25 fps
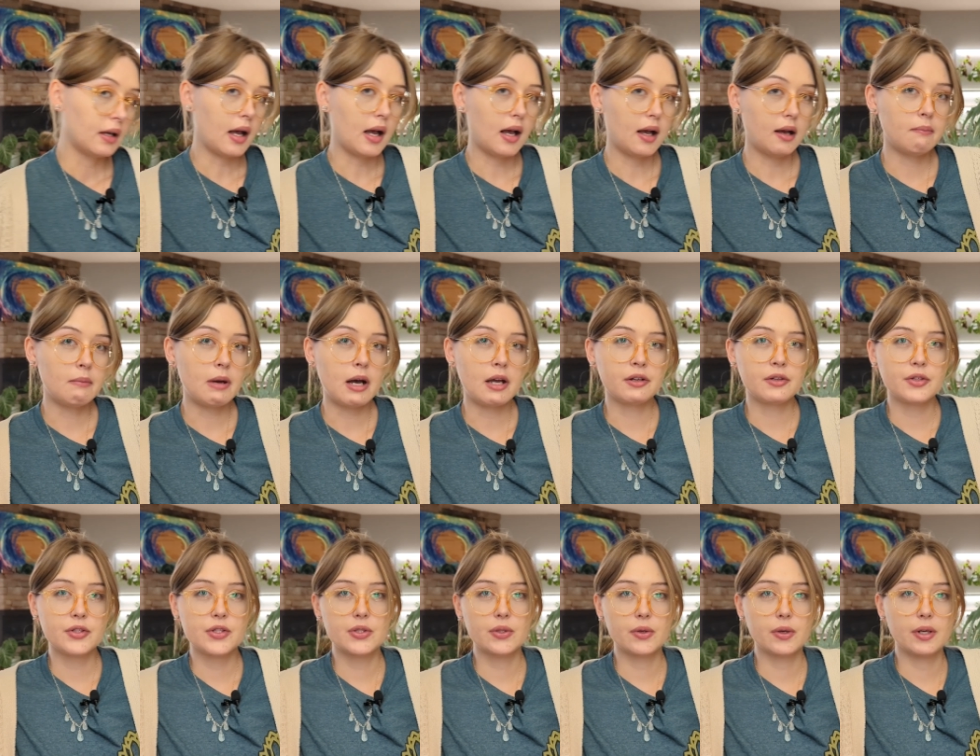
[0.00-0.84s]
um,
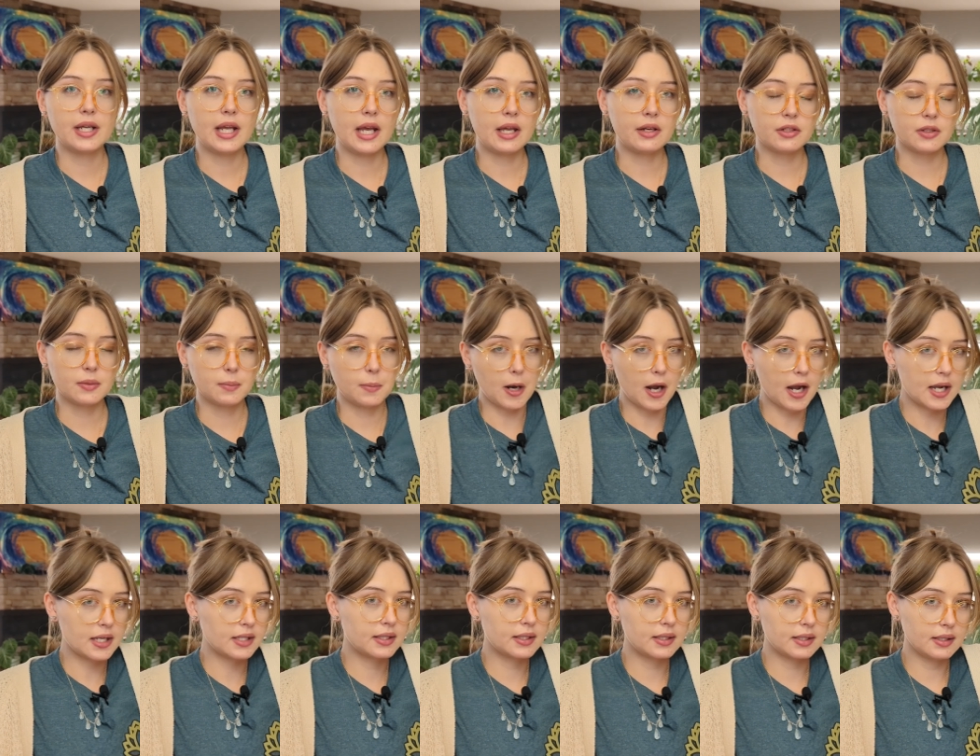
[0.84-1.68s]
Understory
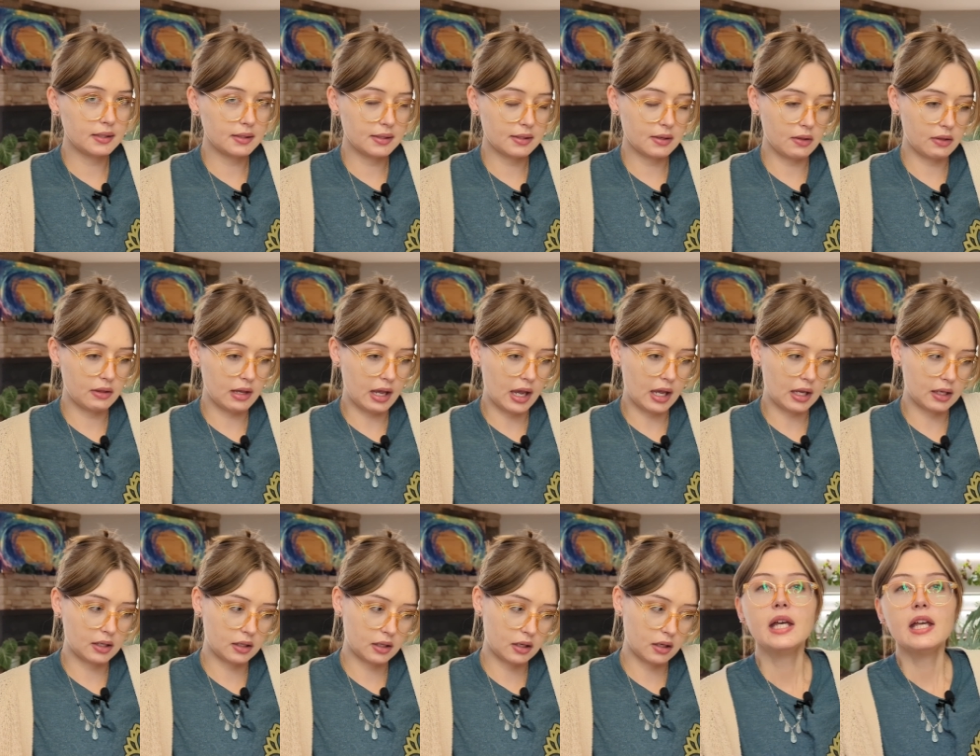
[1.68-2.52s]
Enterprises
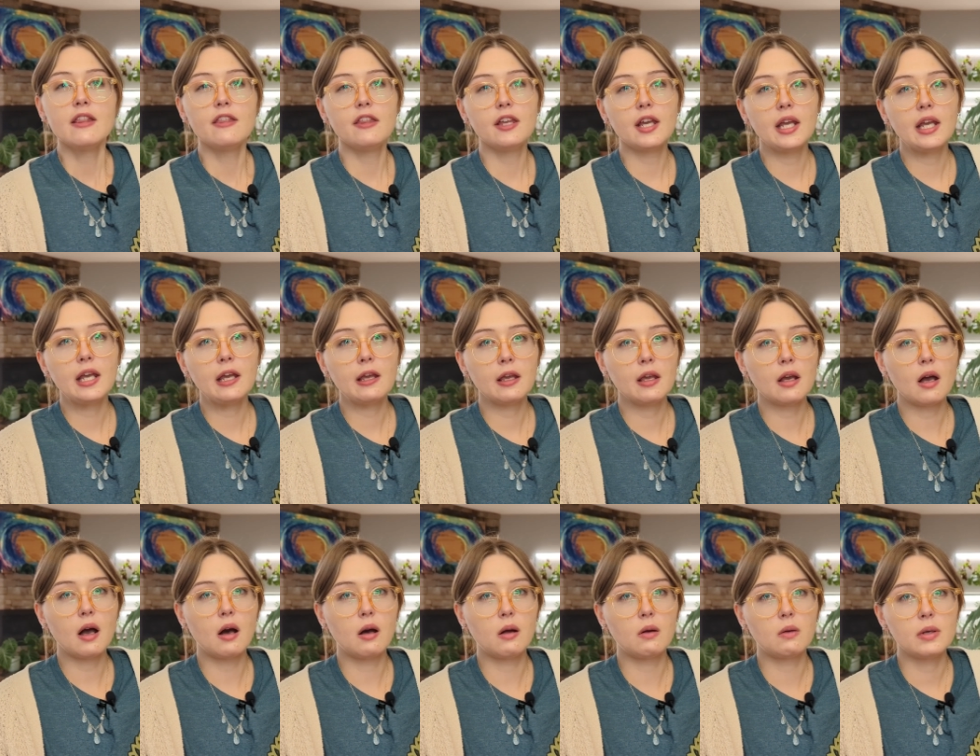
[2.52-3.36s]
that they
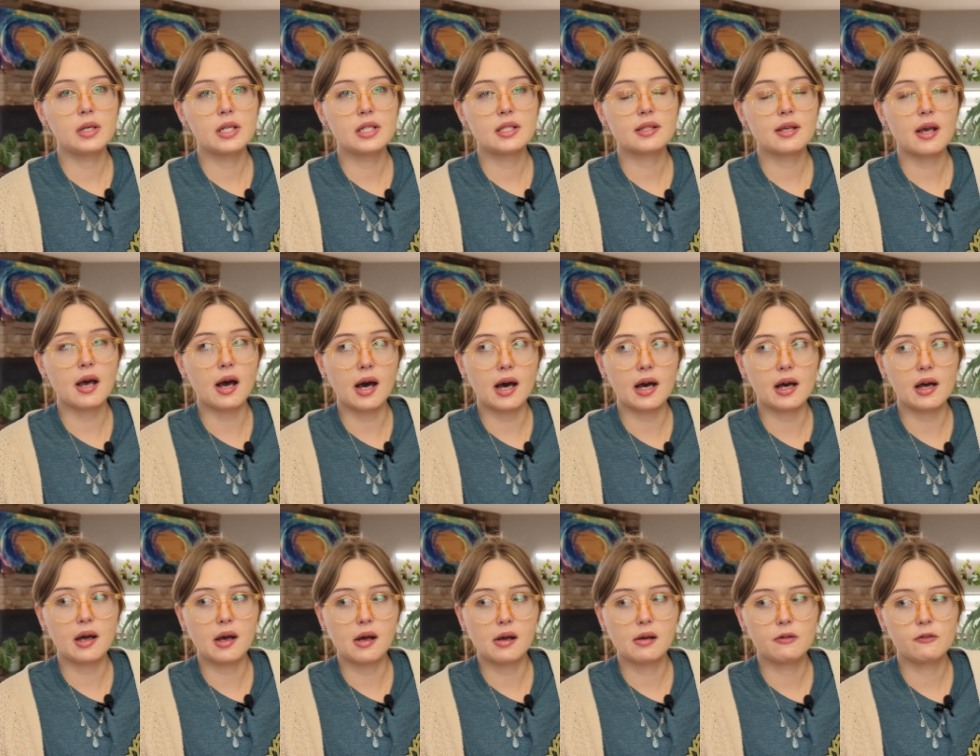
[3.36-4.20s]
always
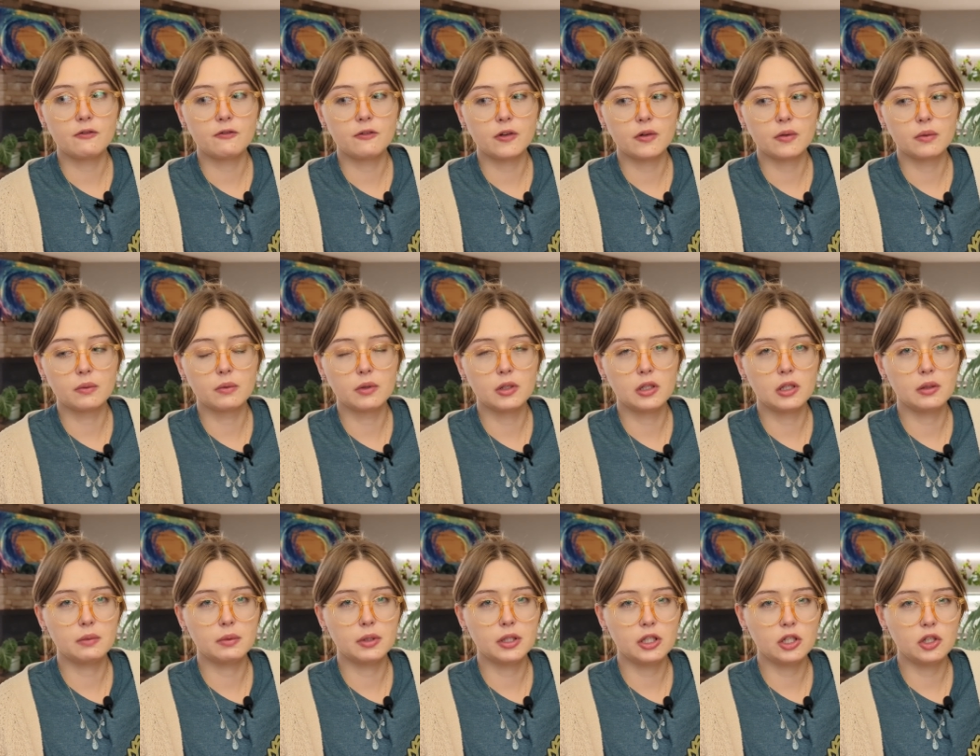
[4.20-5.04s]
have
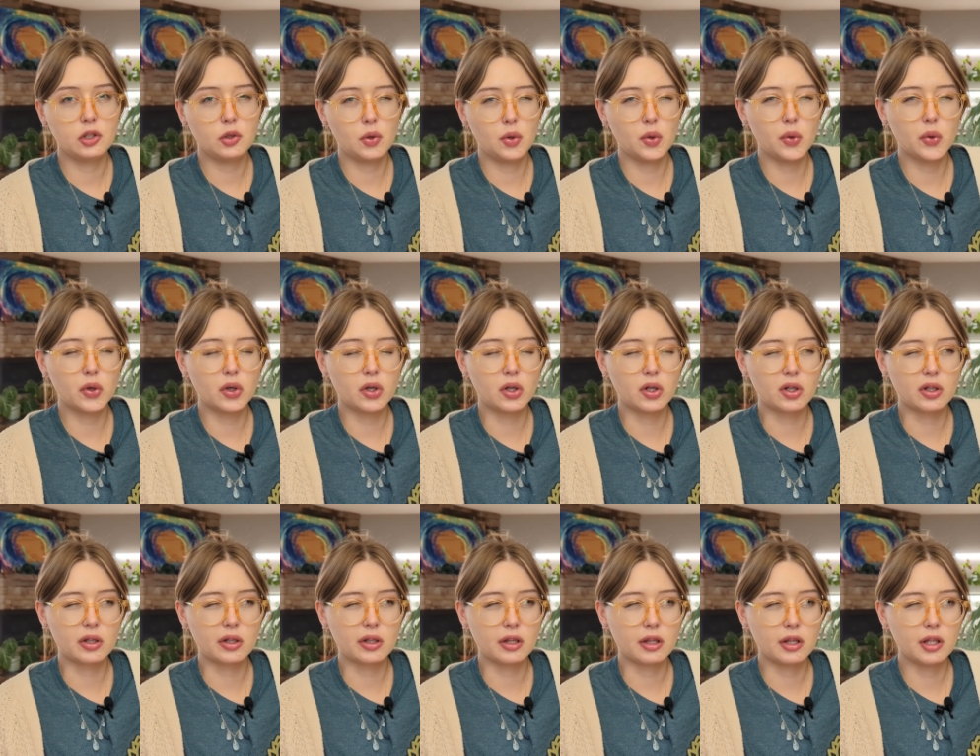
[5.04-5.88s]
really, really
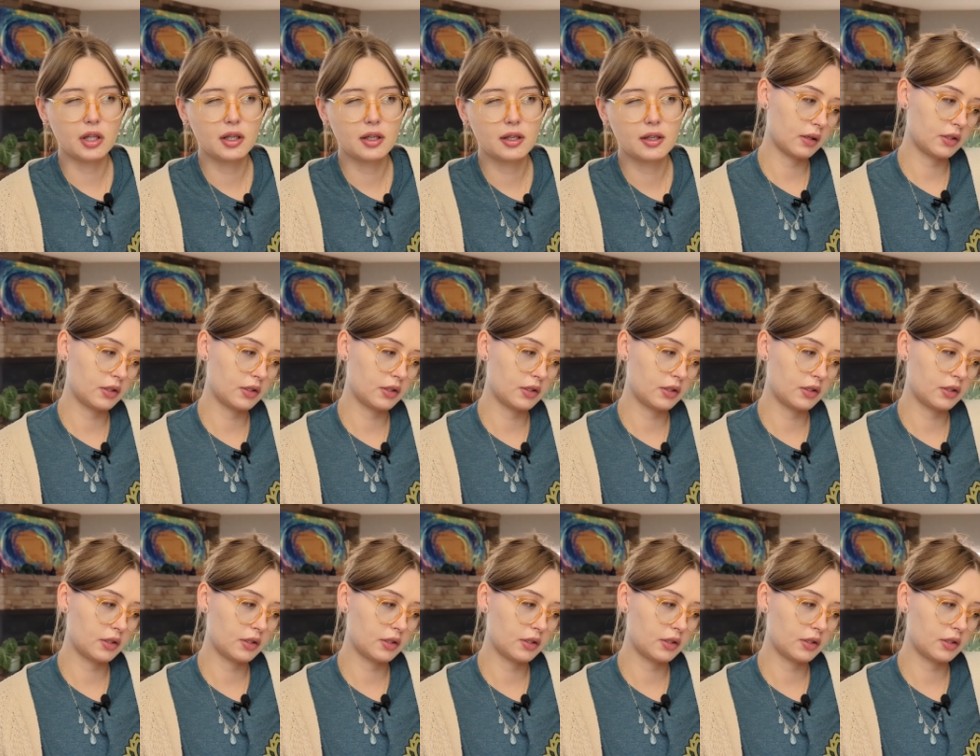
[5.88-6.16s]
cool